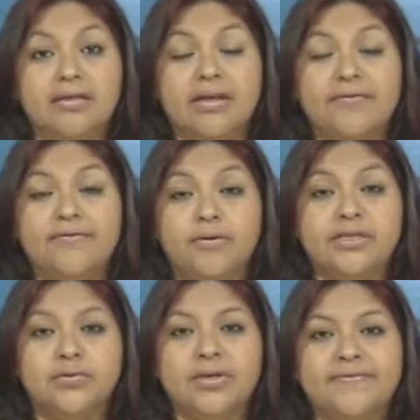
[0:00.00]

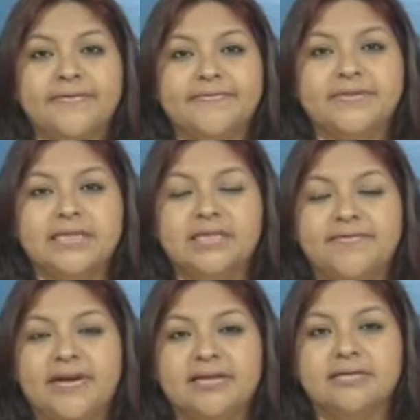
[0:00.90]
Therefore, in 2015,
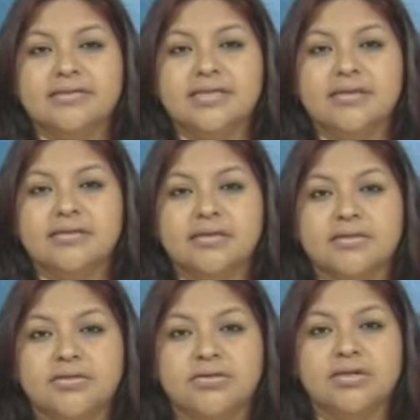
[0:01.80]
the Vital
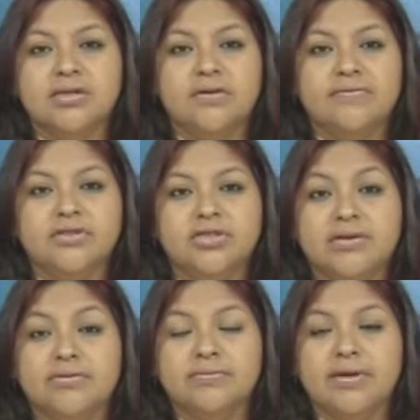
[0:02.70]
Statistics Unit of the
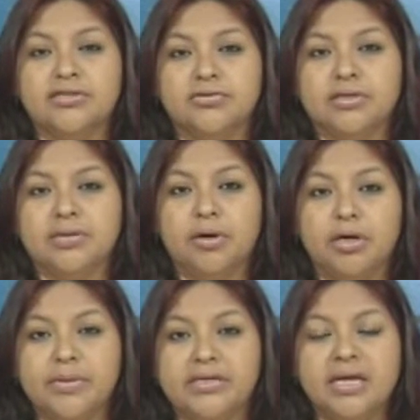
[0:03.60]
General Registry
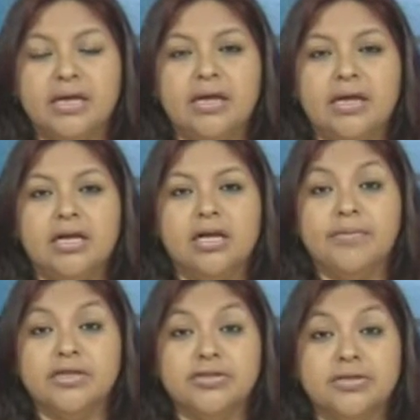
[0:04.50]
Department
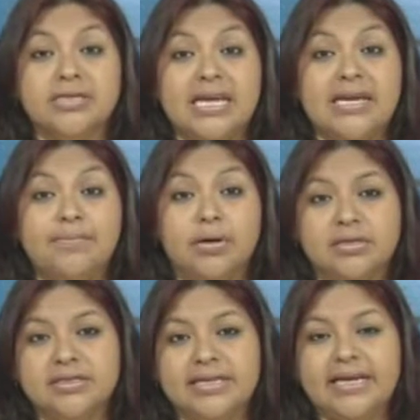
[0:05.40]
commissioned a
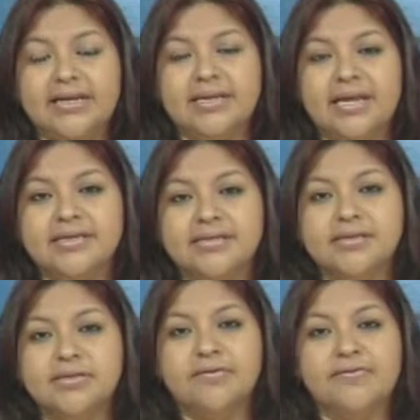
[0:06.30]
bottleneck
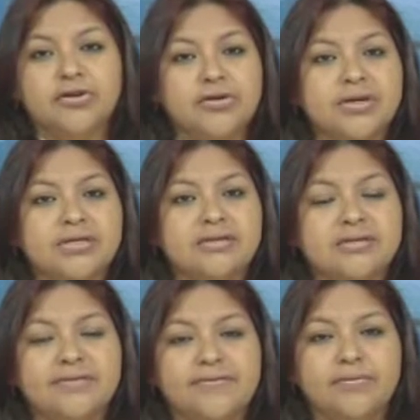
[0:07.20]
analysis of current
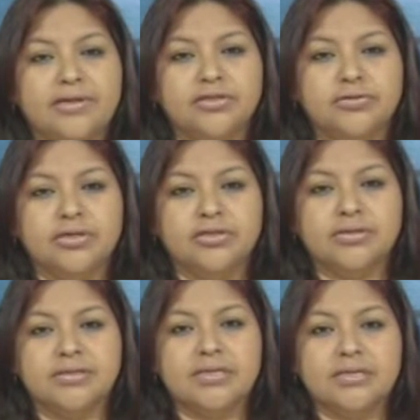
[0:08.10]
civil
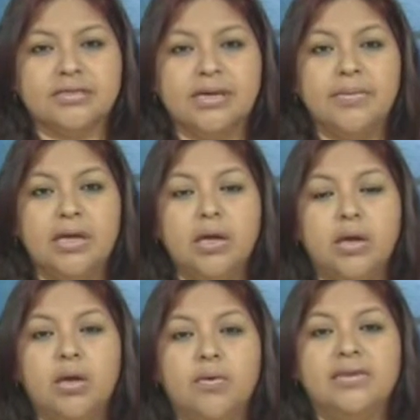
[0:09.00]
registration system
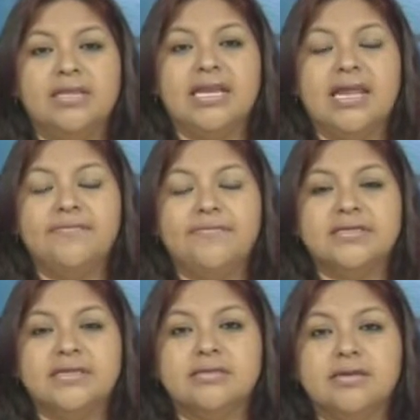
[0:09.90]
with an
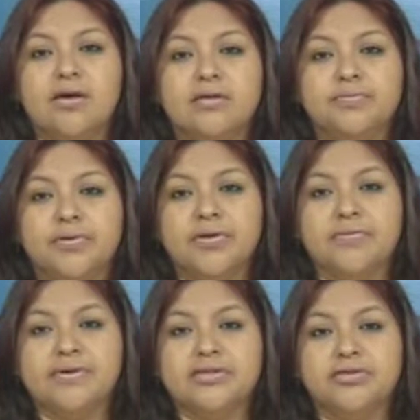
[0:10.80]
emphasis on
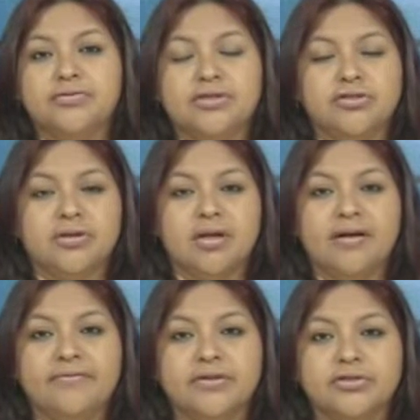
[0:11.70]
birth registration
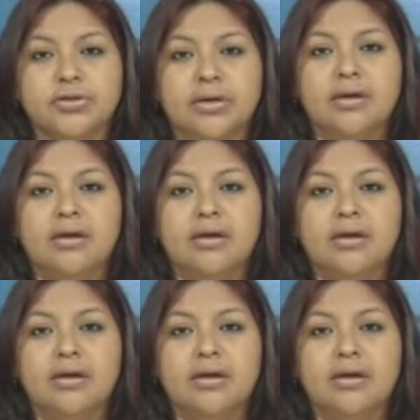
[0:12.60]
coverage.